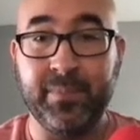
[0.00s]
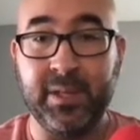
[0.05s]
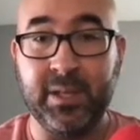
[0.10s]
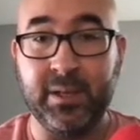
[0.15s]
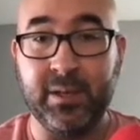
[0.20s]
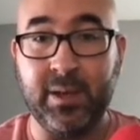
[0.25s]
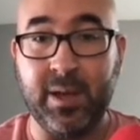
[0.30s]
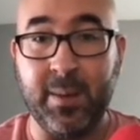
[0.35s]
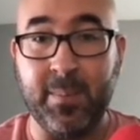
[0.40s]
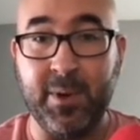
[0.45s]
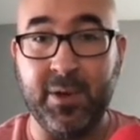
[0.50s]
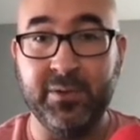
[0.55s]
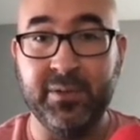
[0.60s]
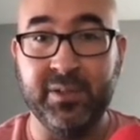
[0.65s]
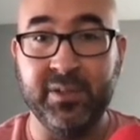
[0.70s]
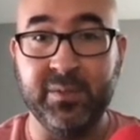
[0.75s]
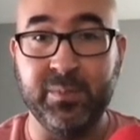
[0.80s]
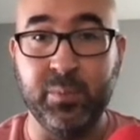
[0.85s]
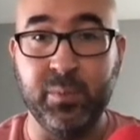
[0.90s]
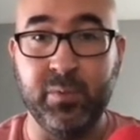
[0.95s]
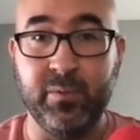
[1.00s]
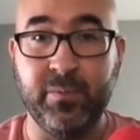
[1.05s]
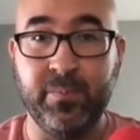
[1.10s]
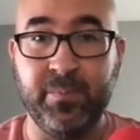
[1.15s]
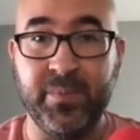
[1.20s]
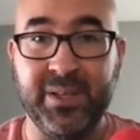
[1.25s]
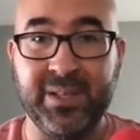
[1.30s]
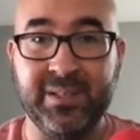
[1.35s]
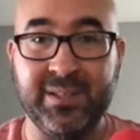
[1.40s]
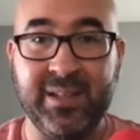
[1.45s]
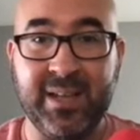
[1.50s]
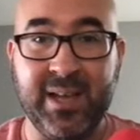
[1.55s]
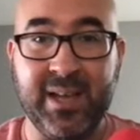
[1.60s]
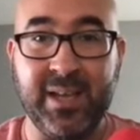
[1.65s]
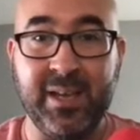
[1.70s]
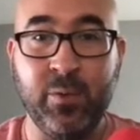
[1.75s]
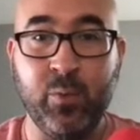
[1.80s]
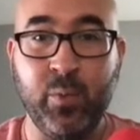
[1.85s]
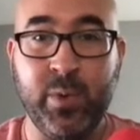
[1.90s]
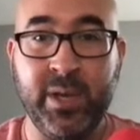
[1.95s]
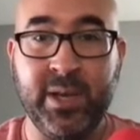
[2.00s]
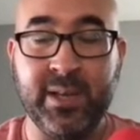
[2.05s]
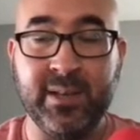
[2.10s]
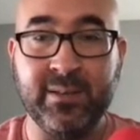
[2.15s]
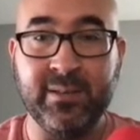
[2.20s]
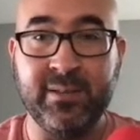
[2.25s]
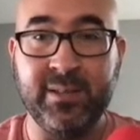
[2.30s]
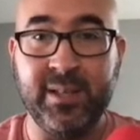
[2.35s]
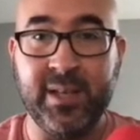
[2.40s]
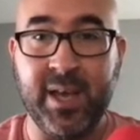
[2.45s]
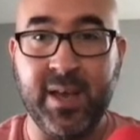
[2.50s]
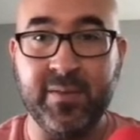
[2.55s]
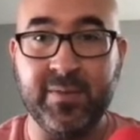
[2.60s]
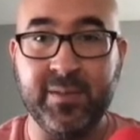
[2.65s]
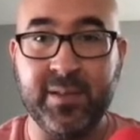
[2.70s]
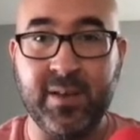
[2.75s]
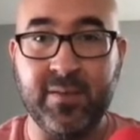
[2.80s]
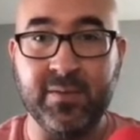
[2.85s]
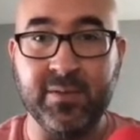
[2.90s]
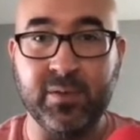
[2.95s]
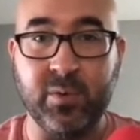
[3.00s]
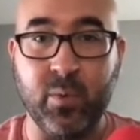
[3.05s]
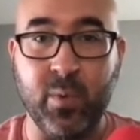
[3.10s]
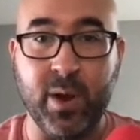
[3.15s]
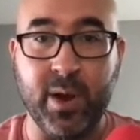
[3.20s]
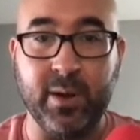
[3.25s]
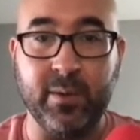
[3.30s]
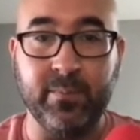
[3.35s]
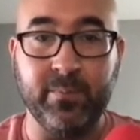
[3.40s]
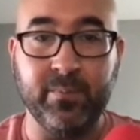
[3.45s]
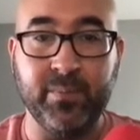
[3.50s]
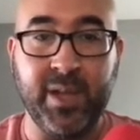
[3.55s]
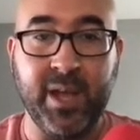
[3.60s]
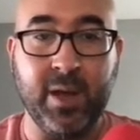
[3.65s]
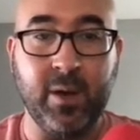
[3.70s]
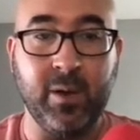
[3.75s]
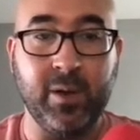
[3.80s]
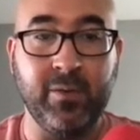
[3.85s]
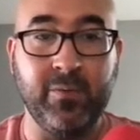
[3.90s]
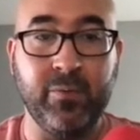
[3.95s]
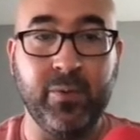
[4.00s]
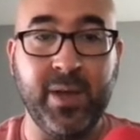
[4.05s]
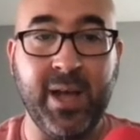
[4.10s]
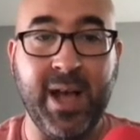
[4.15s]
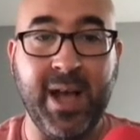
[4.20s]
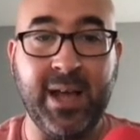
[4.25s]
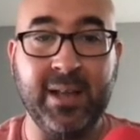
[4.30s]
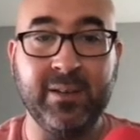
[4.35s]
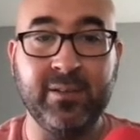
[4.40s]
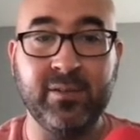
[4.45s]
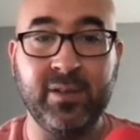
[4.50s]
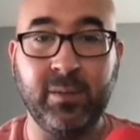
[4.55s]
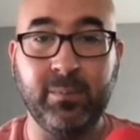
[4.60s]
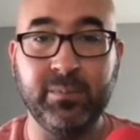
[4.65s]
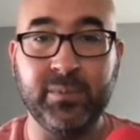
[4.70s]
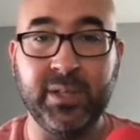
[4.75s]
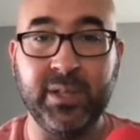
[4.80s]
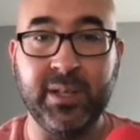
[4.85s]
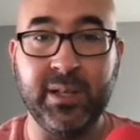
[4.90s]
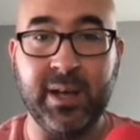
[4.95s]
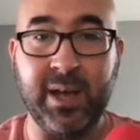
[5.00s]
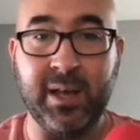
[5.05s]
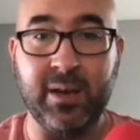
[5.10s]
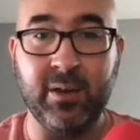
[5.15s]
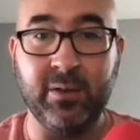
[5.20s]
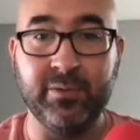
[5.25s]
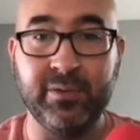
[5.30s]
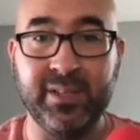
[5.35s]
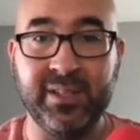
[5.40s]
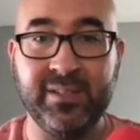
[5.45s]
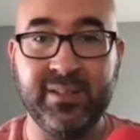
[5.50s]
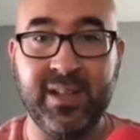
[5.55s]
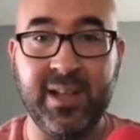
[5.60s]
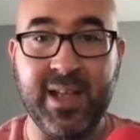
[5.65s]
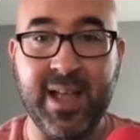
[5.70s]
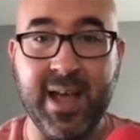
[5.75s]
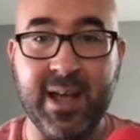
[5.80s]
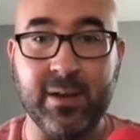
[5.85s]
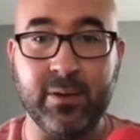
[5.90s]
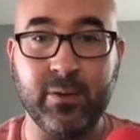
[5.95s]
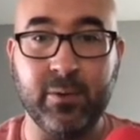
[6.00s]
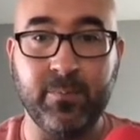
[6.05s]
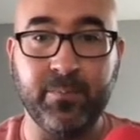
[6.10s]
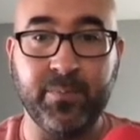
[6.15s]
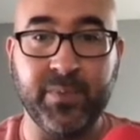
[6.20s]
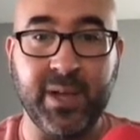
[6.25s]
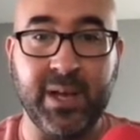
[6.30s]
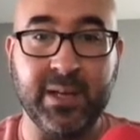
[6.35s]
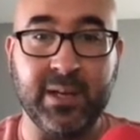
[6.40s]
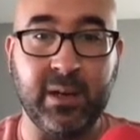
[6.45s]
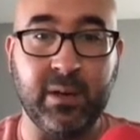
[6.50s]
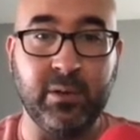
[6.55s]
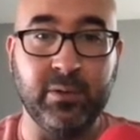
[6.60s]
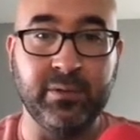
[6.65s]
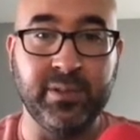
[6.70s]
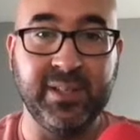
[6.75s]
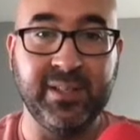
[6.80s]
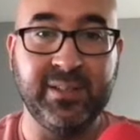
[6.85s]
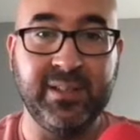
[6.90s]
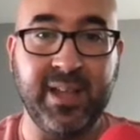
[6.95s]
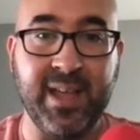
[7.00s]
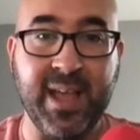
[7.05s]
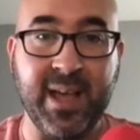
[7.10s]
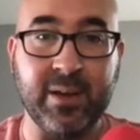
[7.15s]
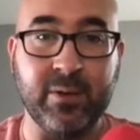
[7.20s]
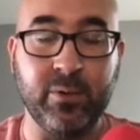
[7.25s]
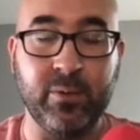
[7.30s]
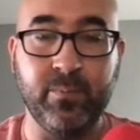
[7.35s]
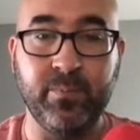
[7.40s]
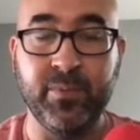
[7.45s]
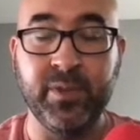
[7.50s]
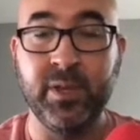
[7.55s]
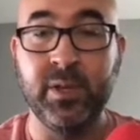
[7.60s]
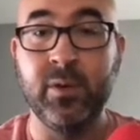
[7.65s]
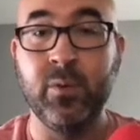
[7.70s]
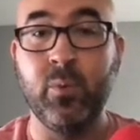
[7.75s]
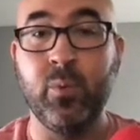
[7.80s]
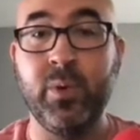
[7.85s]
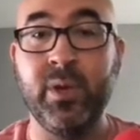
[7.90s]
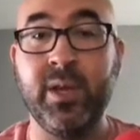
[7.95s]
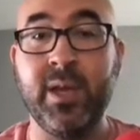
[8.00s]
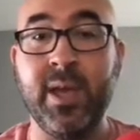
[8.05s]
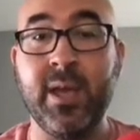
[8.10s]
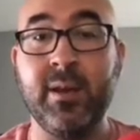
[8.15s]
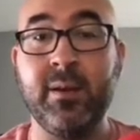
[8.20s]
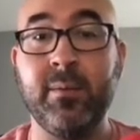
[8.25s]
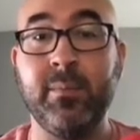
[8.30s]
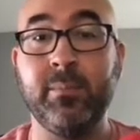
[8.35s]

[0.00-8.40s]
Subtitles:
about this move is that it weakens the f7 square. Now if we had something along this diagonal and along this diagonal, we can